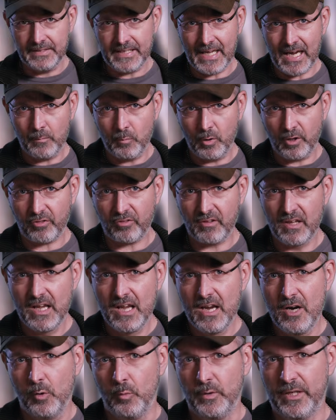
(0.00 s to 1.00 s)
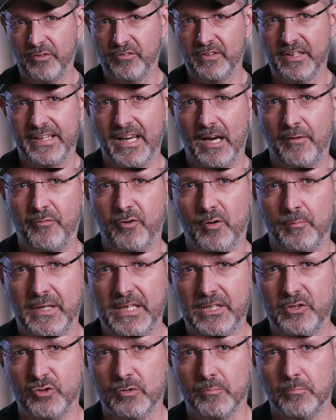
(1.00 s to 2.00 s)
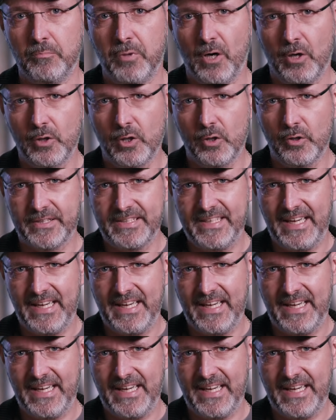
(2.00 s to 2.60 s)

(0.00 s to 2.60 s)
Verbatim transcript: That was reason enough for me to borrow the